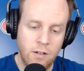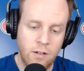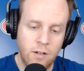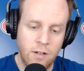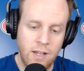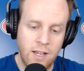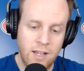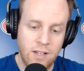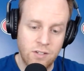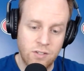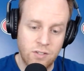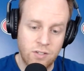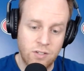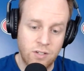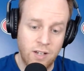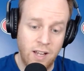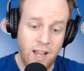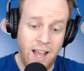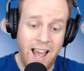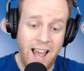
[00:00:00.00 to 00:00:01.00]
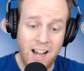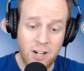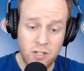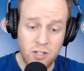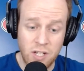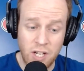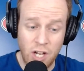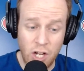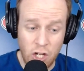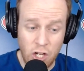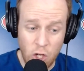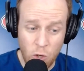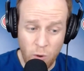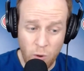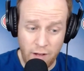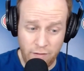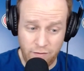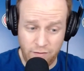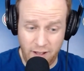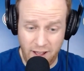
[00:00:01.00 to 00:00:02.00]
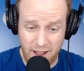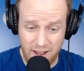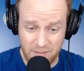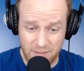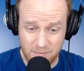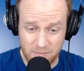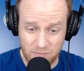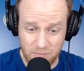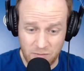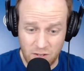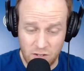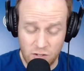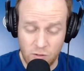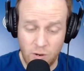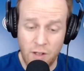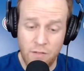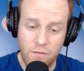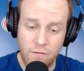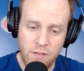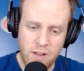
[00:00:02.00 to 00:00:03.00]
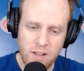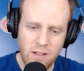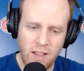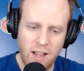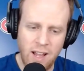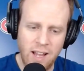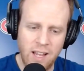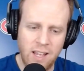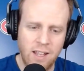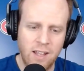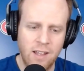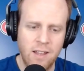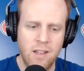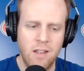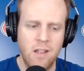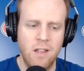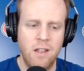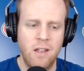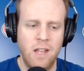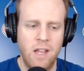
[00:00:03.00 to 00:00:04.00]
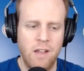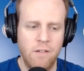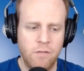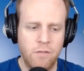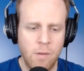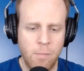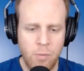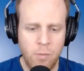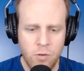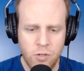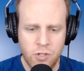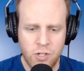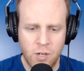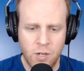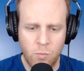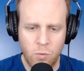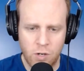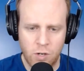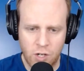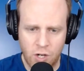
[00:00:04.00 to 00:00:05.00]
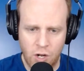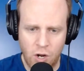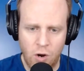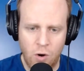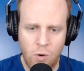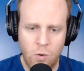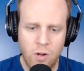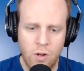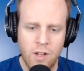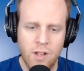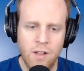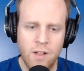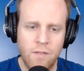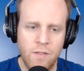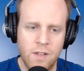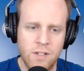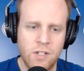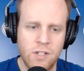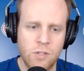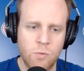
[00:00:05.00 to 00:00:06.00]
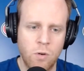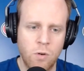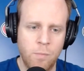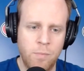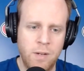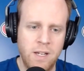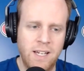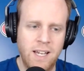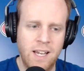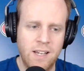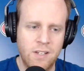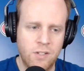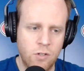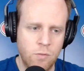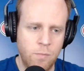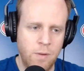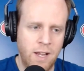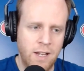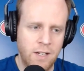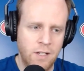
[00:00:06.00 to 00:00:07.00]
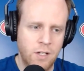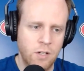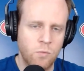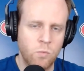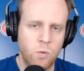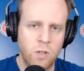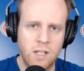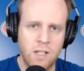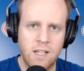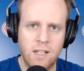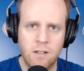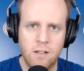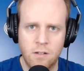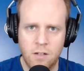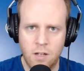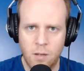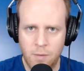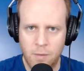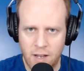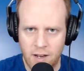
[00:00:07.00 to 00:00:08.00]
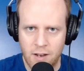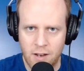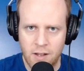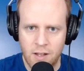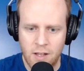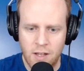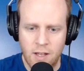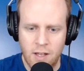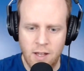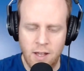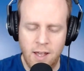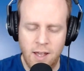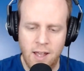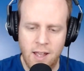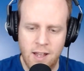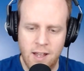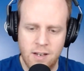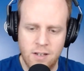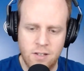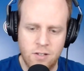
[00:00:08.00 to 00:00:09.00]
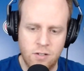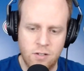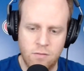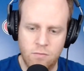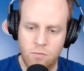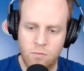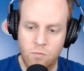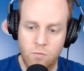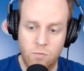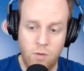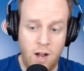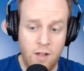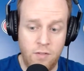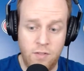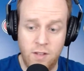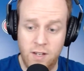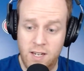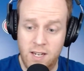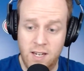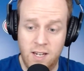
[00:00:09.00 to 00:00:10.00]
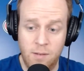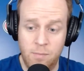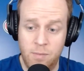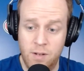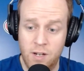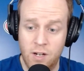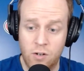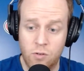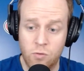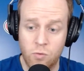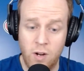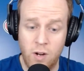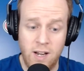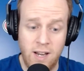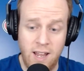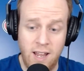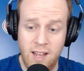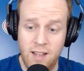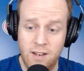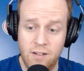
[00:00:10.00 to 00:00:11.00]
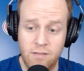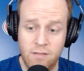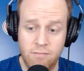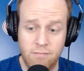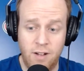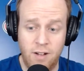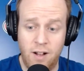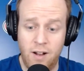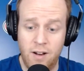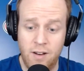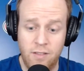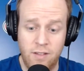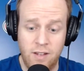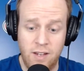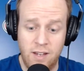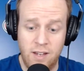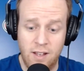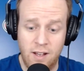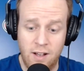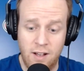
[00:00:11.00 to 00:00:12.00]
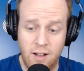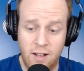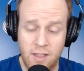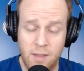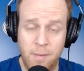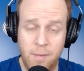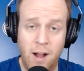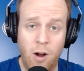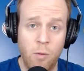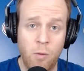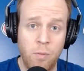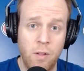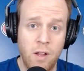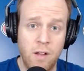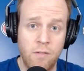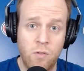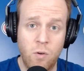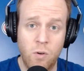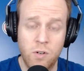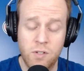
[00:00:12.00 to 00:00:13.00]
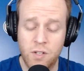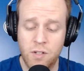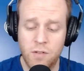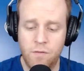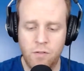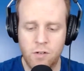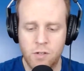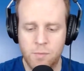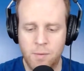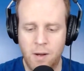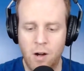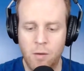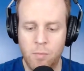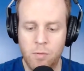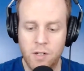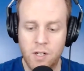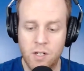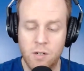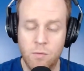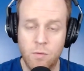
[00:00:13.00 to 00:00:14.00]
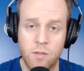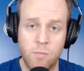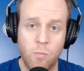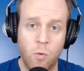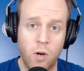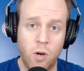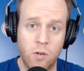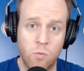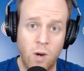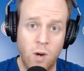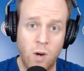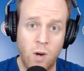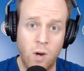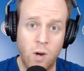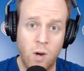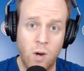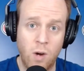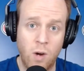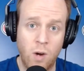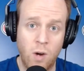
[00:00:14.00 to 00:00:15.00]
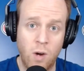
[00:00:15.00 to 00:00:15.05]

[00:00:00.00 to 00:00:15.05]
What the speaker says: is actually a UFA. So I feel like if Labushkin were to go, this is where PK Subban could really come in. And I think he could be a great hit on the power play, of course, on the first power play unit with Morgan Rielly.